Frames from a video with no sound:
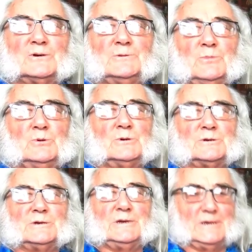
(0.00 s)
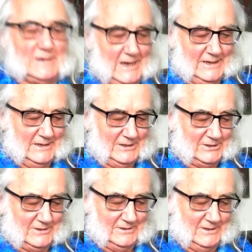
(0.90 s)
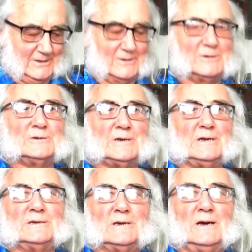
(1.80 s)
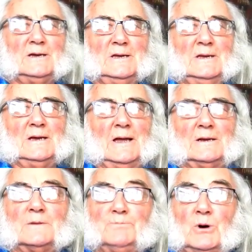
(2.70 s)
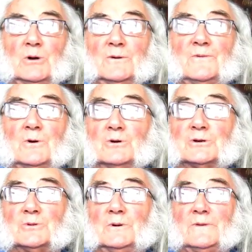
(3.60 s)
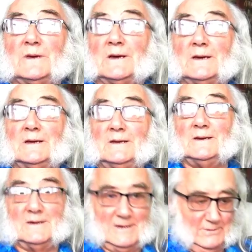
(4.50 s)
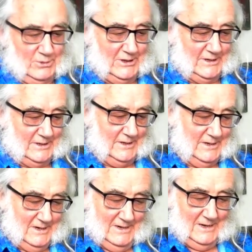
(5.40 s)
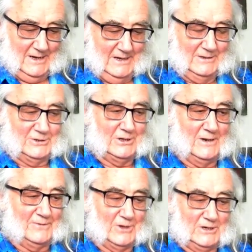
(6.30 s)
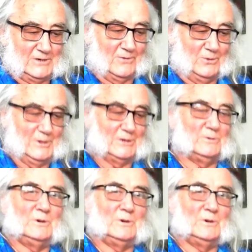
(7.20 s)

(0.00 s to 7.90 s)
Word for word: She bought tea and cake at the garden centre, and a bottle of Cosqualier brandy, and she left these for me as